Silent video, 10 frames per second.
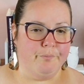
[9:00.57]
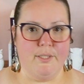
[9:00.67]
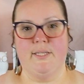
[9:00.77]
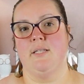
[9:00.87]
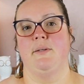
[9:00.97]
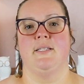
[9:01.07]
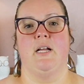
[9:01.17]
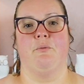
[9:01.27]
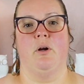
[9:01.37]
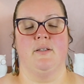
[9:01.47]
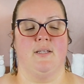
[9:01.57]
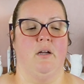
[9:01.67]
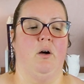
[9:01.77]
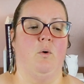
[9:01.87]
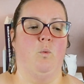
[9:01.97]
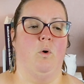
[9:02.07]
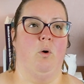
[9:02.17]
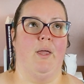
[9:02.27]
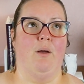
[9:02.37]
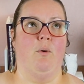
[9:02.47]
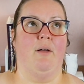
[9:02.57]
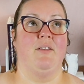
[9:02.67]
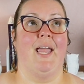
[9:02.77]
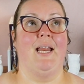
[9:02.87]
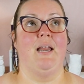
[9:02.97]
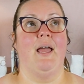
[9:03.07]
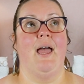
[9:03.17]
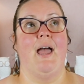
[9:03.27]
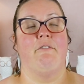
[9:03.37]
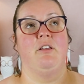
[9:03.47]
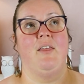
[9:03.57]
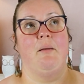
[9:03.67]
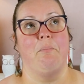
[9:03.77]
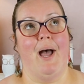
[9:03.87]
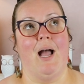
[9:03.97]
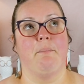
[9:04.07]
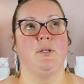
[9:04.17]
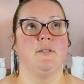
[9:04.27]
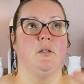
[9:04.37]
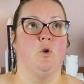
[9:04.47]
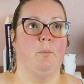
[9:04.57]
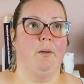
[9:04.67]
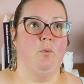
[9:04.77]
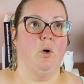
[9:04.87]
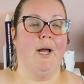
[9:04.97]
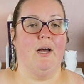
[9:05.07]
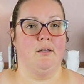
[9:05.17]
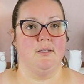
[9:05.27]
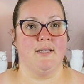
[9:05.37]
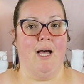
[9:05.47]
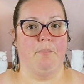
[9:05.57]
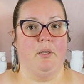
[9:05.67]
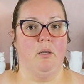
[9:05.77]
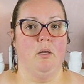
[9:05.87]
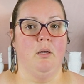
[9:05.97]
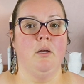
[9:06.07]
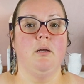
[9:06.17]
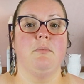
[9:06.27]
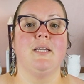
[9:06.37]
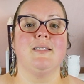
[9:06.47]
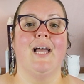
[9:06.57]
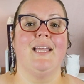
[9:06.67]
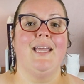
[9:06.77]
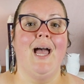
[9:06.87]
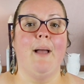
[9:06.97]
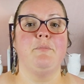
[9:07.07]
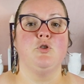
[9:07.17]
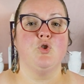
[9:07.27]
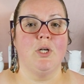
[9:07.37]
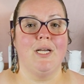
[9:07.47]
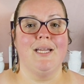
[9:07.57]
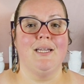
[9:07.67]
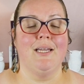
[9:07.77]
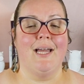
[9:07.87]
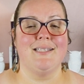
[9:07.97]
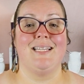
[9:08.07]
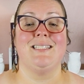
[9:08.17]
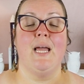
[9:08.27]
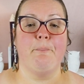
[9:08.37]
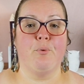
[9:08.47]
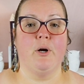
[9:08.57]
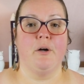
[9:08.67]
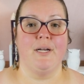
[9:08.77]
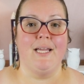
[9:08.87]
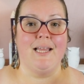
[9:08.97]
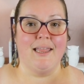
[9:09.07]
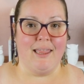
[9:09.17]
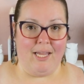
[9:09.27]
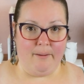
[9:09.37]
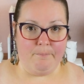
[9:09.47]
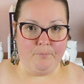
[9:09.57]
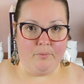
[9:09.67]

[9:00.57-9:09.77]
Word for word: six months down the road, it's like, oh, okay, well, I've gained everything back plus a little bit more. How did this happen? Because I kept treating it as a temporary thing.